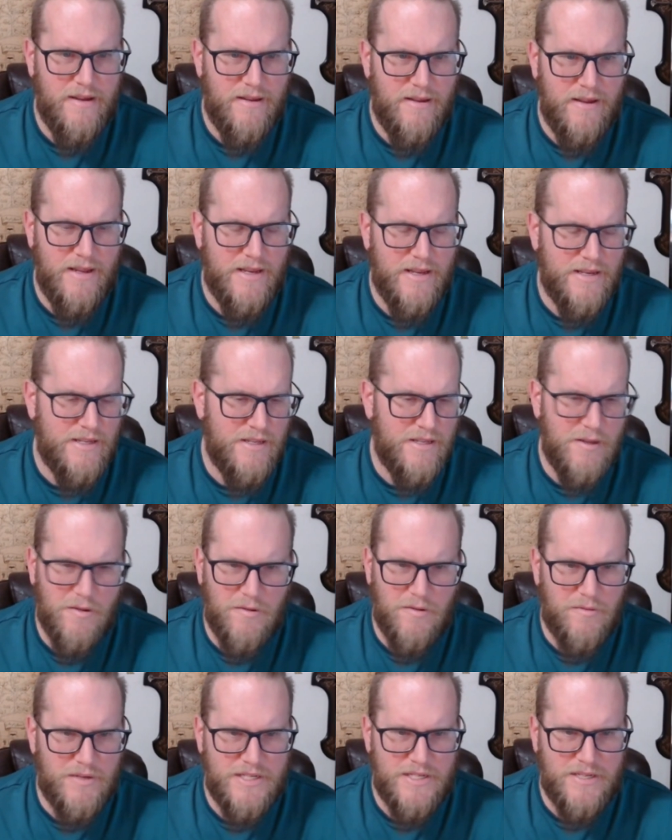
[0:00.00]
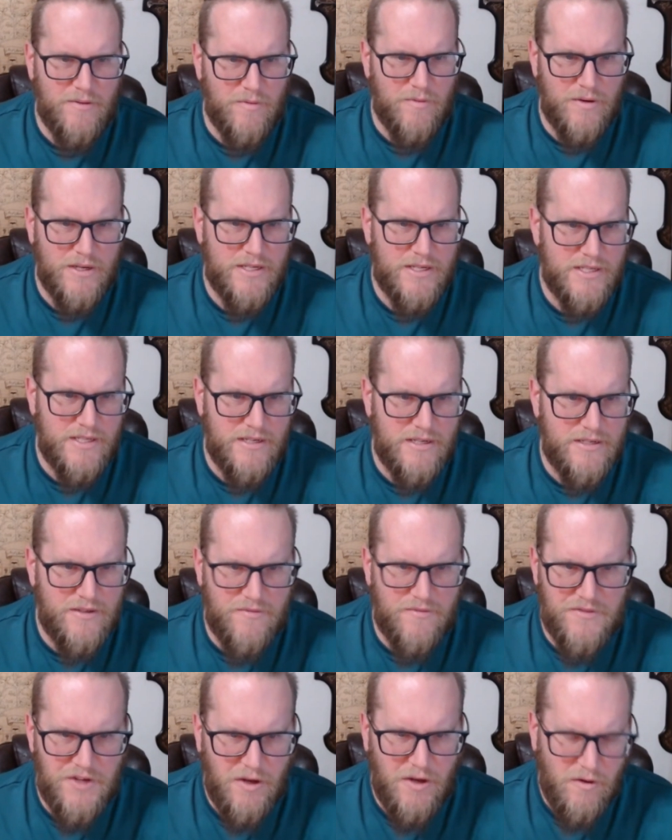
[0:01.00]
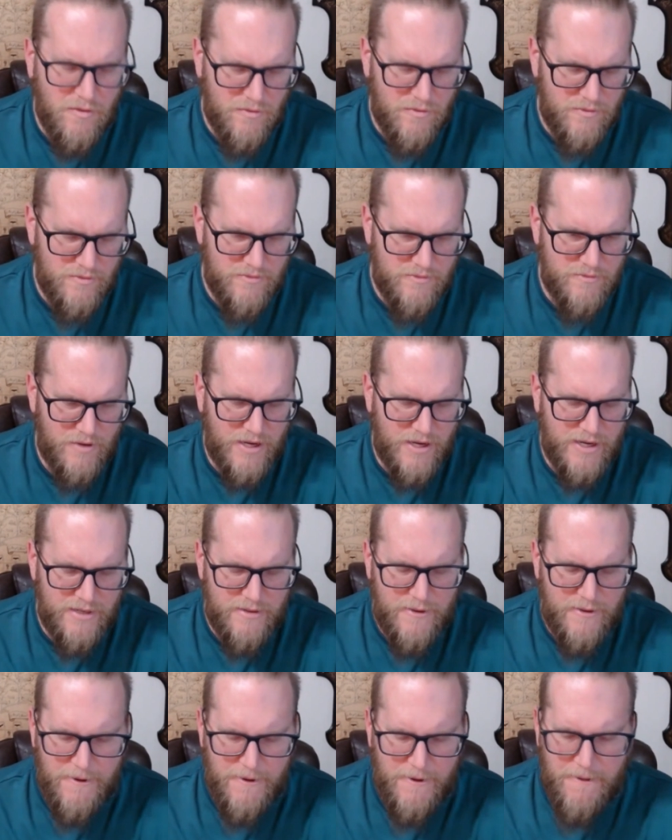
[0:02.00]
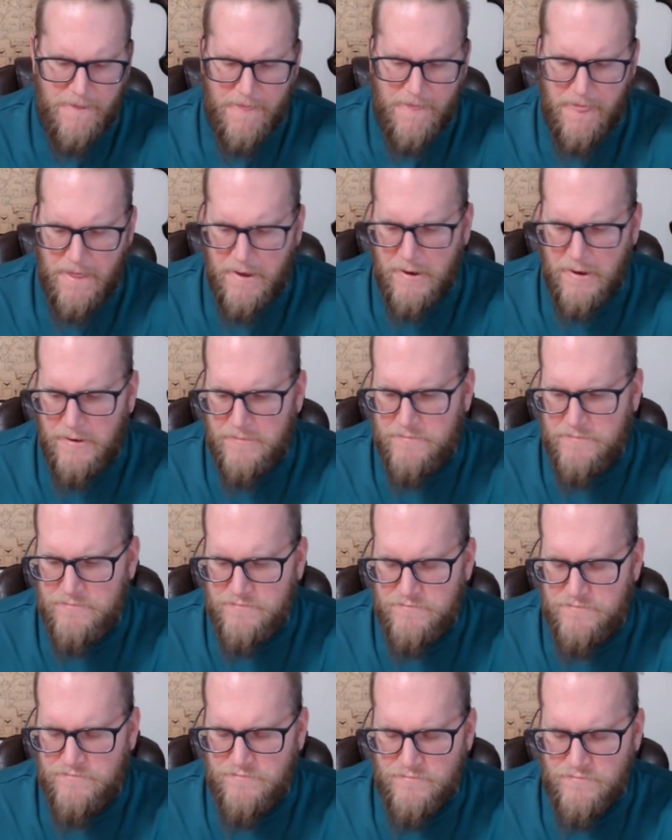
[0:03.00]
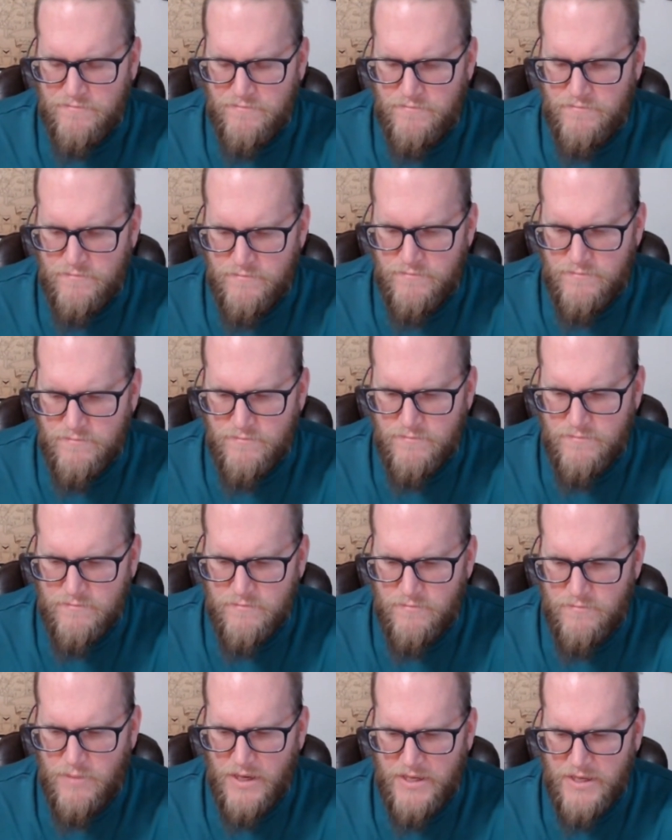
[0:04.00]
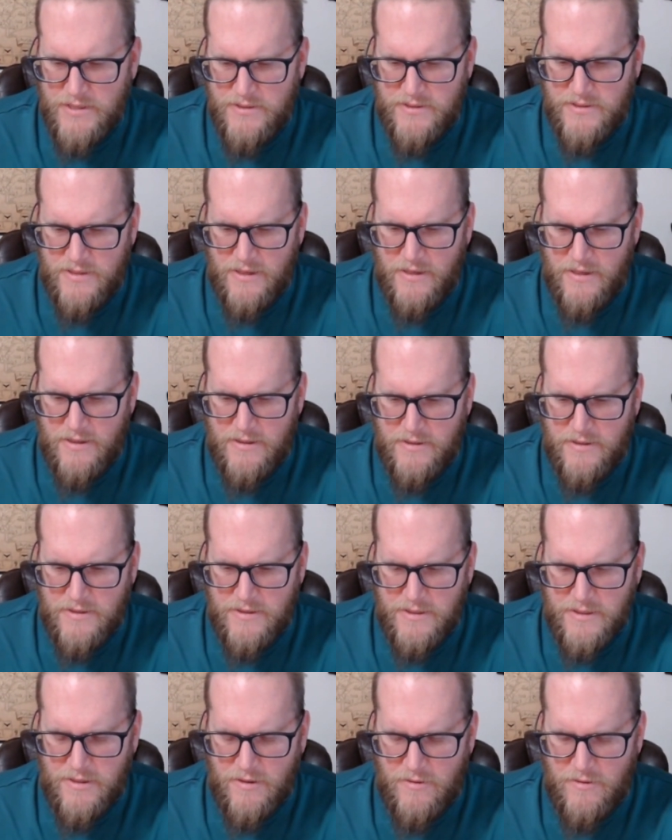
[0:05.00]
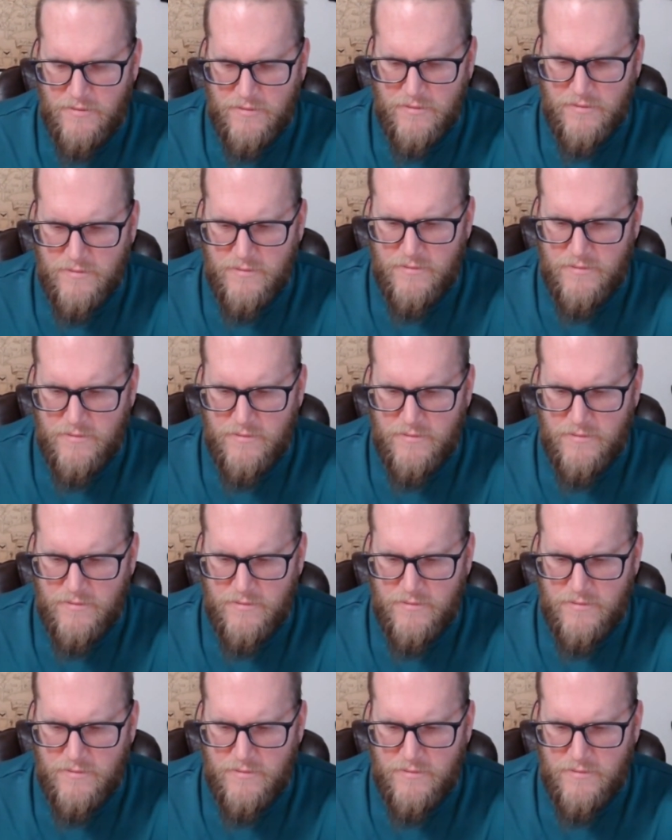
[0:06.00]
and then the only reason it worked is because of show, right? Um, but you know,